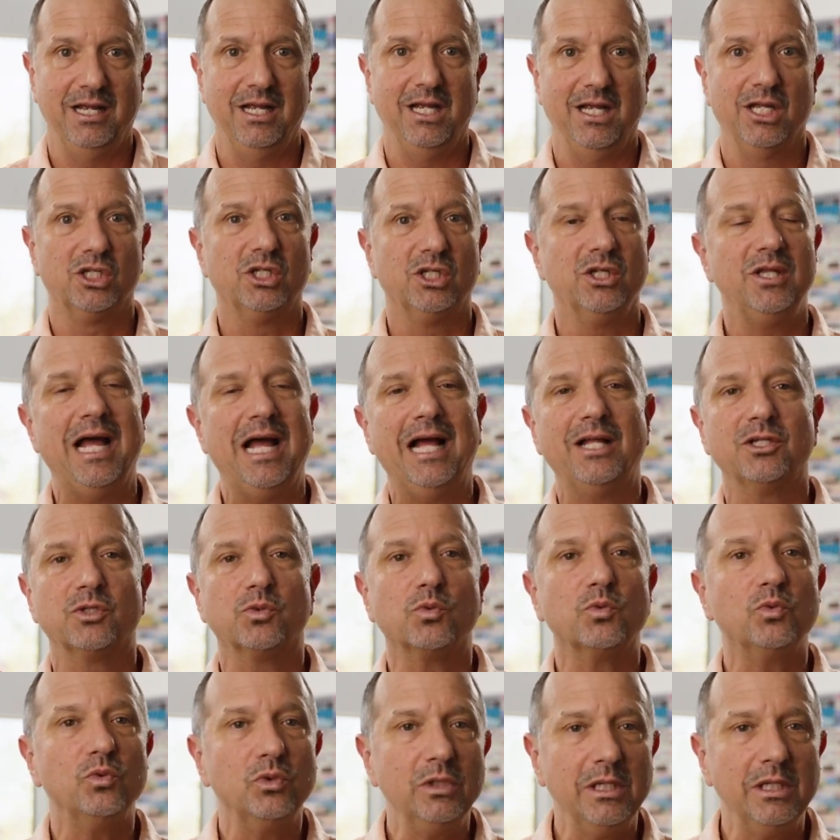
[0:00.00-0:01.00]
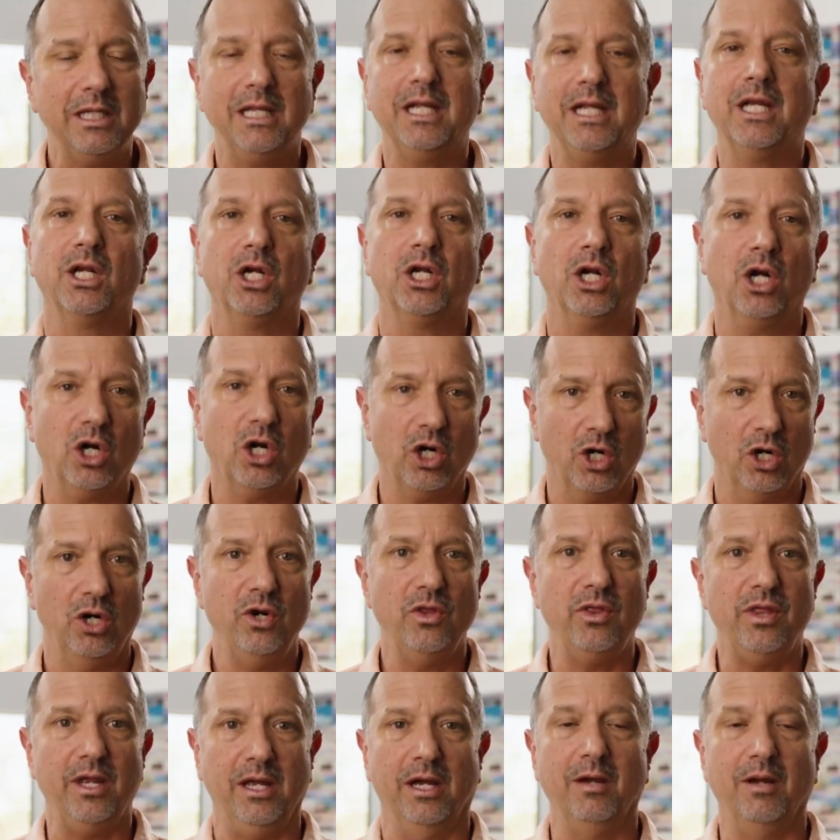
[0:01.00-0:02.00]
So that's really going to
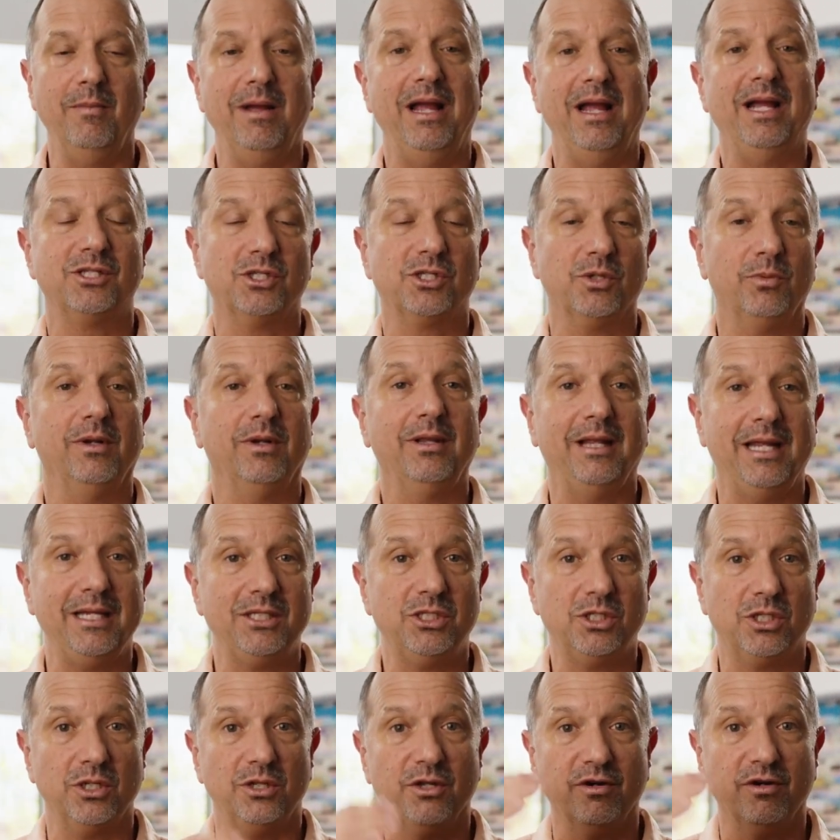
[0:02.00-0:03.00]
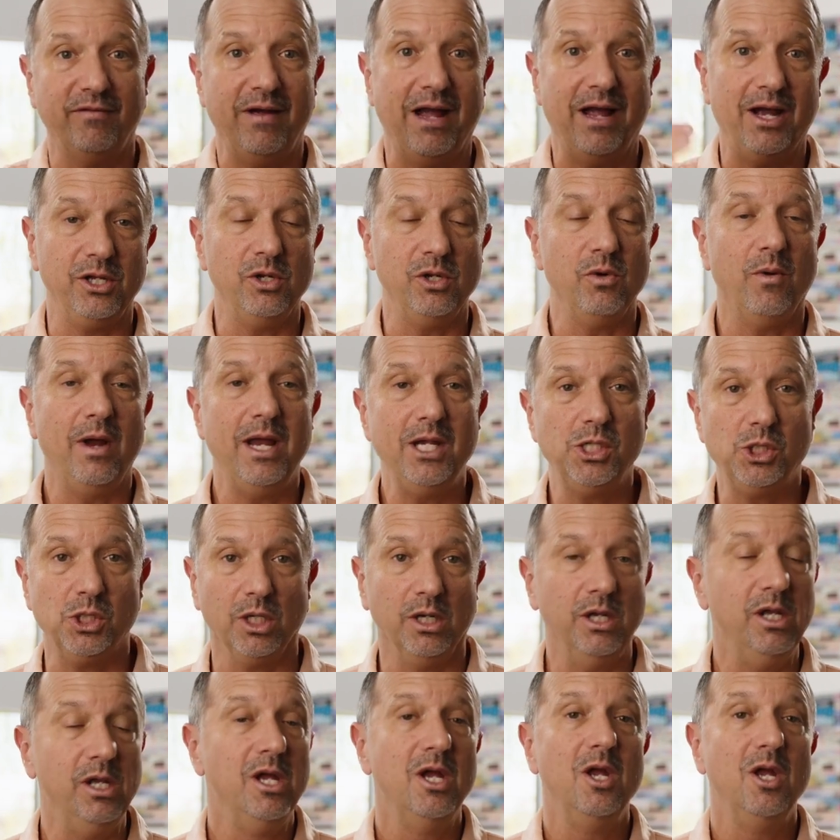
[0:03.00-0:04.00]
hurt them as it relates to their
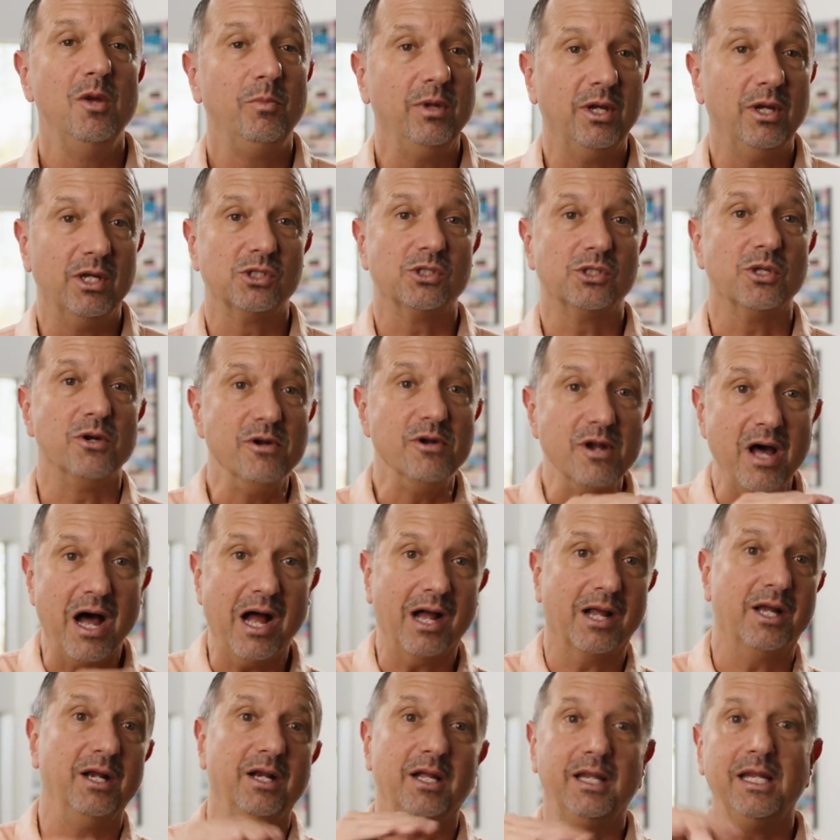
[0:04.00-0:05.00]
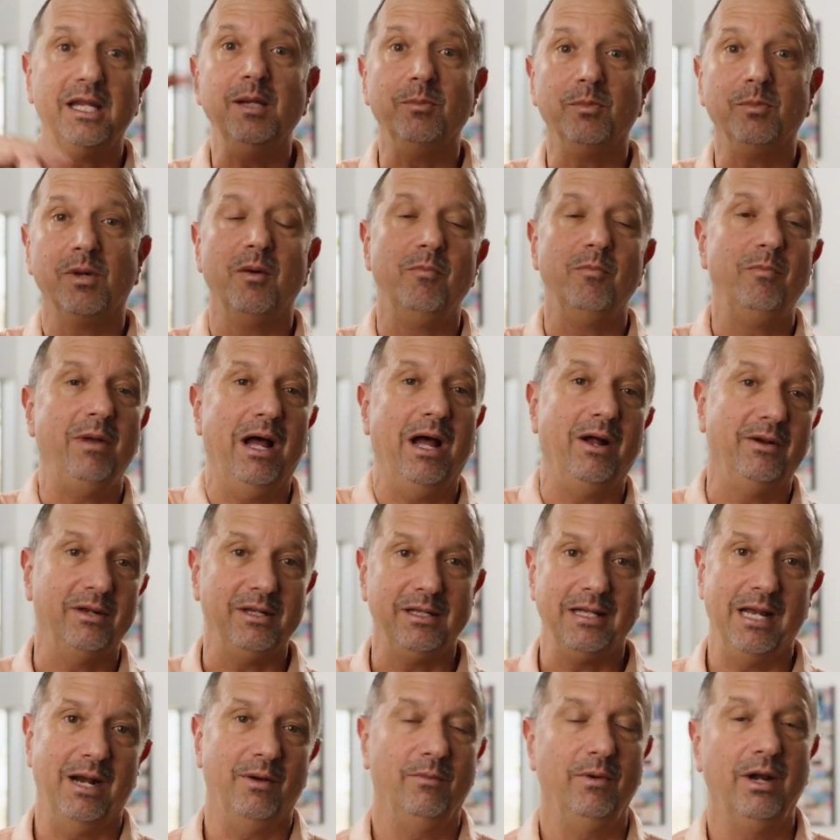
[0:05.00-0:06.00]
valuation because they're not going to keep compounding
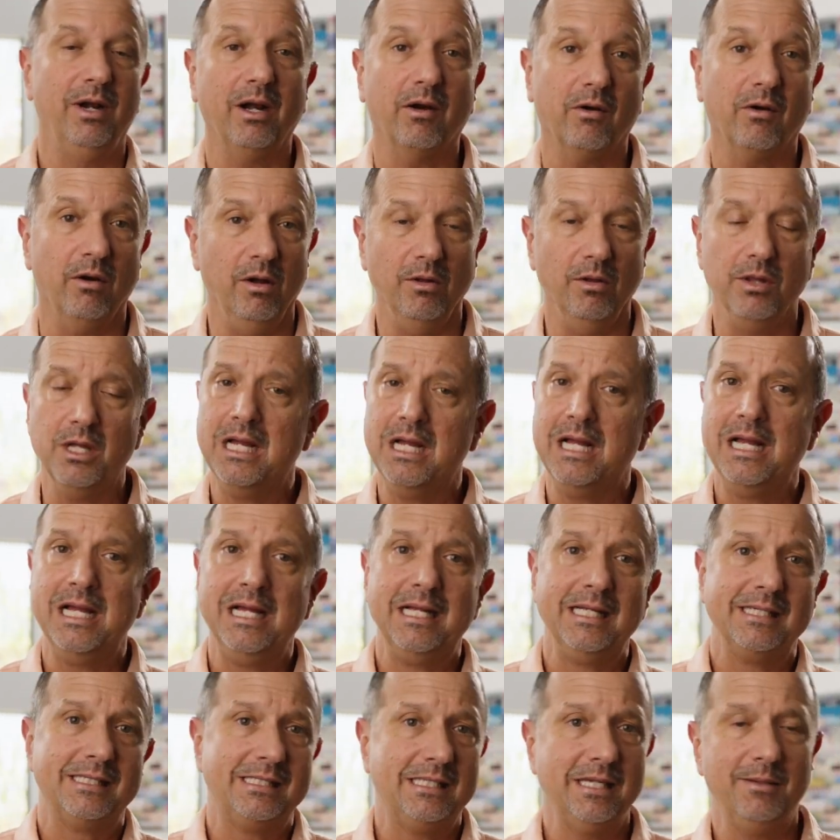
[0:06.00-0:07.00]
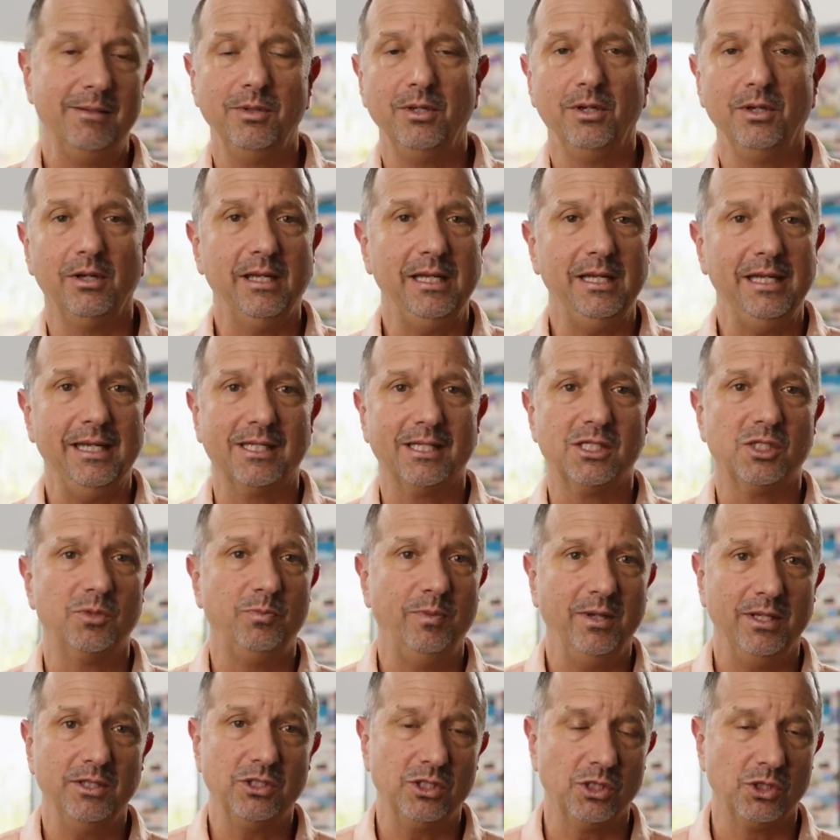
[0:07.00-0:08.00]
that rent growth. Similarly,
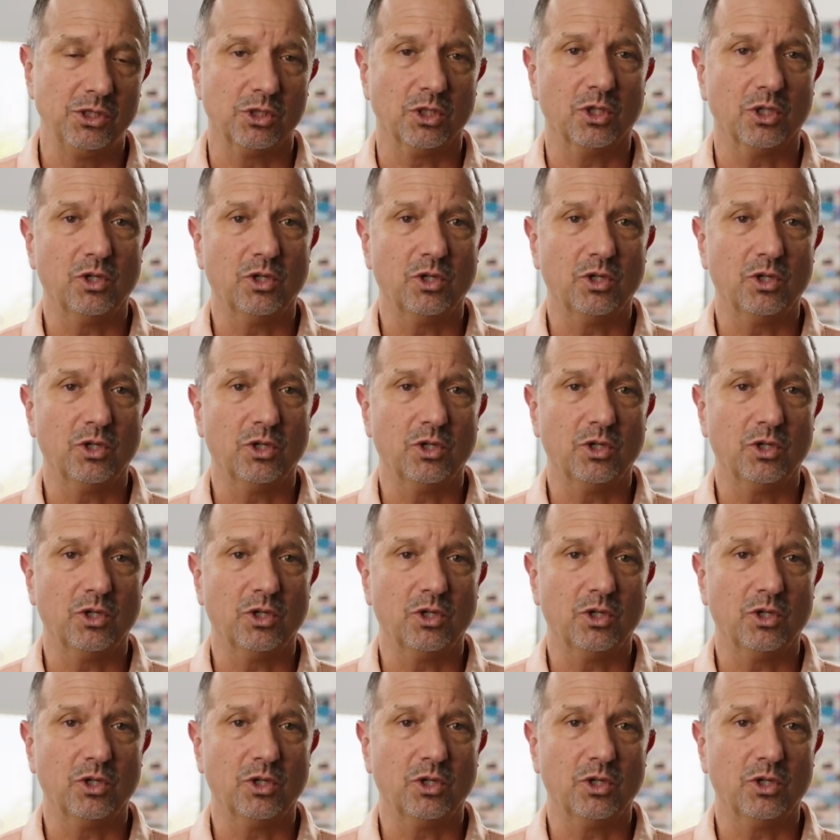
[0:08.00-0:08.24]
expenses are